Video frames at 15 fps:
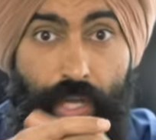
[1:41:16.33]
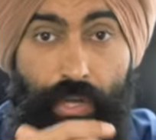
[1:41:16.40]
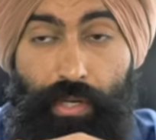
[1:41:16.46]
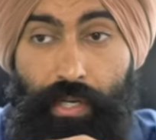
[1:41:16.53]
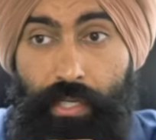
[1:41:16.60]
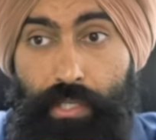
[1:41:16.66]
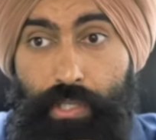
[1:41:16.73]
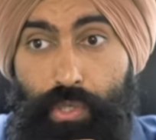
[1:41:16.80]
You
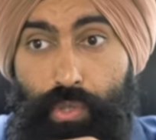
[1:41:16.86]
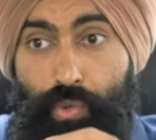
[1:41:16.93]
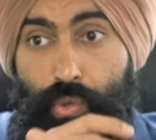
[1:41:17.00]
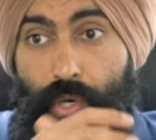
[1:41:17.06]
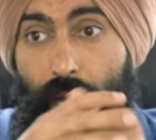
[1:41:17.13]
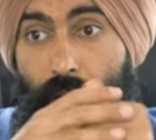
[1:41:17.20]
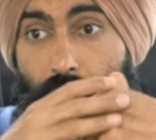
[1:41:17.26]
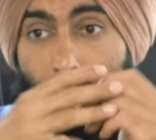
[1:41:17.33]
can do
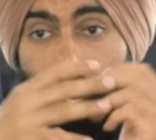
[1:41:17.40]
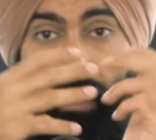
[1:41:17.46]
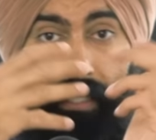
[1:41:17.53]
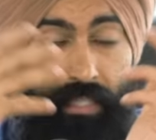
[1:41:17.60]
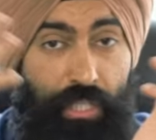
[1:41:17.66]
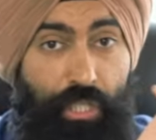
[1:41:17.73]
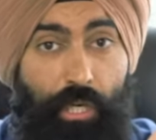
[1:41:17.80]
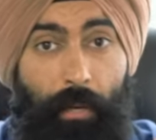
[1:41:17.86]
uh,
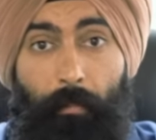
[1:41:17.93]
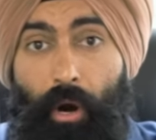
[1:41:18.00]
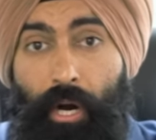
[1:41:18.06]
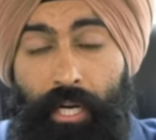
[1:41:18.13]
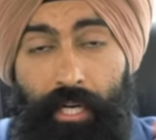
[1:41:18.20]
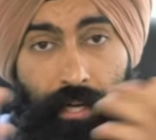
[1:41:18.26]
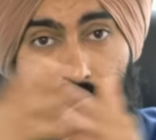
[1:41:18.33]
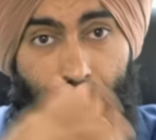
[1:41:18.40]
digital
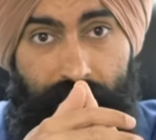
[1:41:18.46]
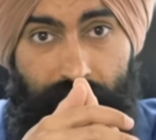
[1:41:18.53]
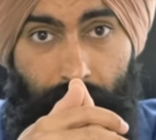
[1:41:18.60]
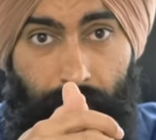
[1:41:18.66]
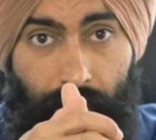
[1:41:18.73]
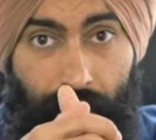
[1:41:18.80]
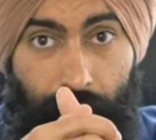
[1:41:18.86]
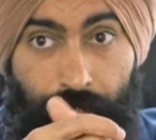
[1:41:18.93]
marketing for
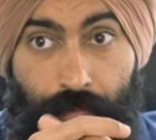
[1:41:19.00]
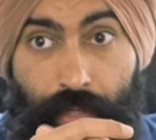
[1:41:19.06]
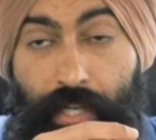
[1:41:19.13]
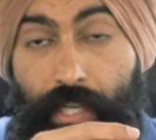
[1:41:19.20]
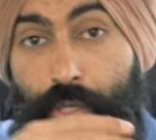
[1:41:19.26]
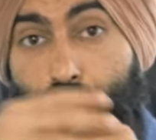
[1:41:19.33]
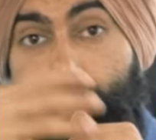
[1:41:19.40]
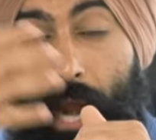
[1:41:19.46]
somebody. You
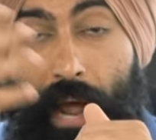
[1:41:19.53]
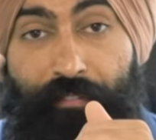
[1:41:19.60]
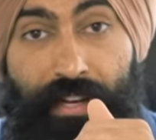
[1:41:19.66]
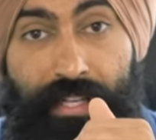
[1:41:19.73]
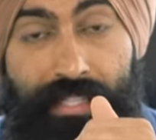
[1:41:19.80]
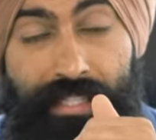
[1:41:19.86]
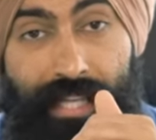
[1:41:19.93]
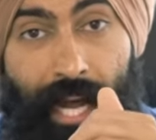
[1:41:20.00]
can do
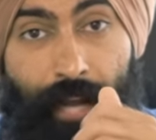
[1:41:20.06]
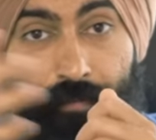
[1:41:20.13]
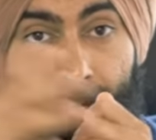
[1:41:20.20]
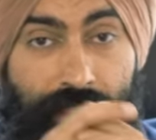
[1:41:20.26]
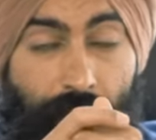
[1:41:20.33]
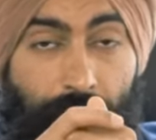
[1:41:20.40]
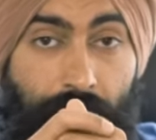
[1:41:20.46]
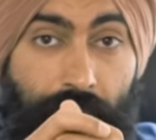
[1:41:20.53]
graphic design for
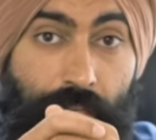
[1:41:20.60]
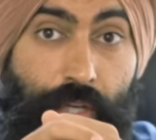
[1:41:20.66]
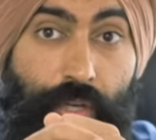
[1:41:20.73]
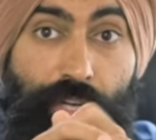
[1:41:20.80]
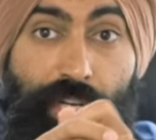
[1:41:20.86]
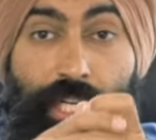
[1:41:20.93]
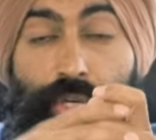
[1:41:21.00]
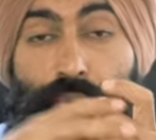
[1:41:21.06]
somebody.
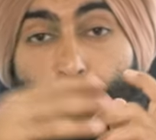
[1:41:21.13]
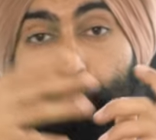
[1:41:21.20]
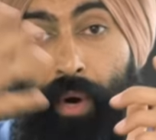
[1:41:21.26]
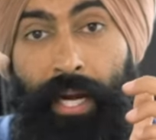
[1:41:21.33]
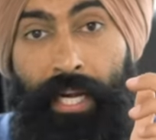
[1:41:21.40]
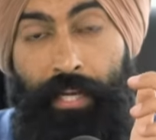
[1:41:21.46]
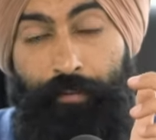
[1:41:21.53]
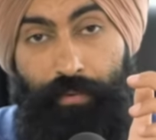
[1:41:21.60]
You can do
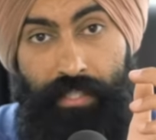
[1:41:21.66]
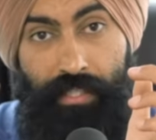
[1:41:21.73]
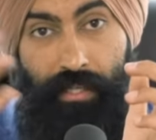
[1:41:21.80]
writing for